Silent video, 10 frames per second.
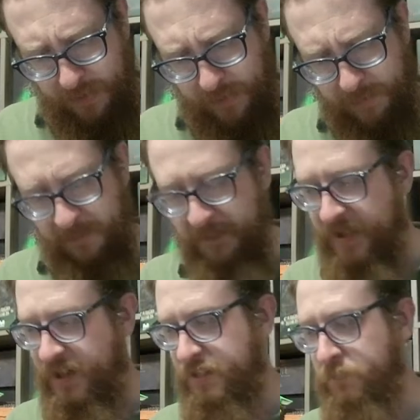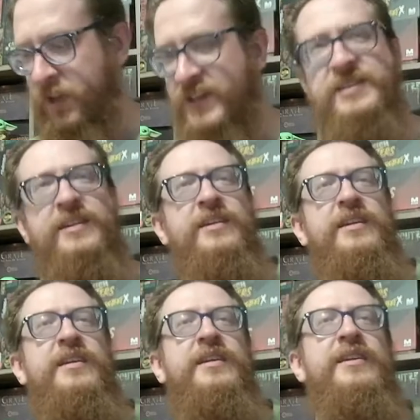But
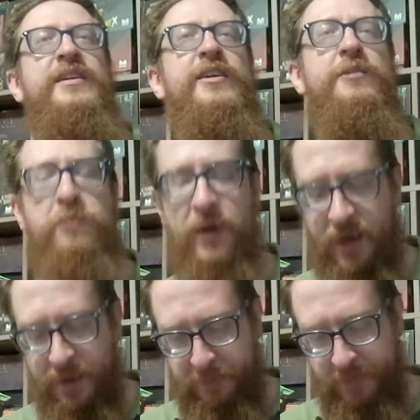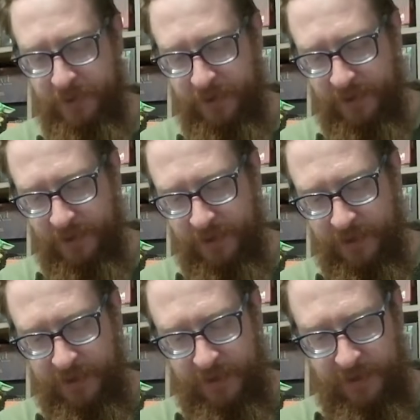basically, you can pop
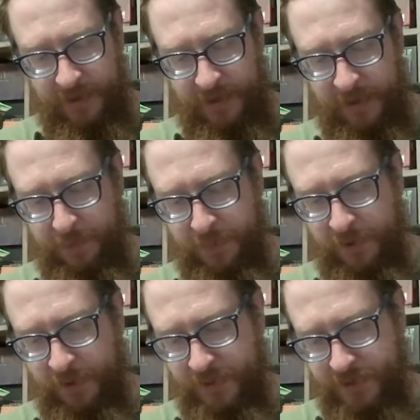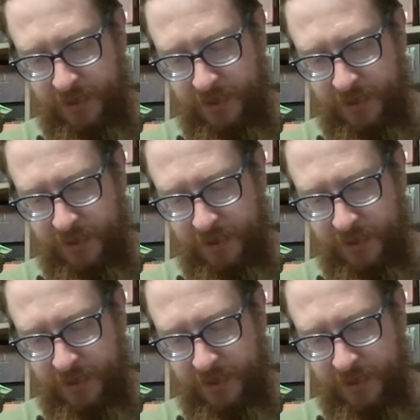it apart,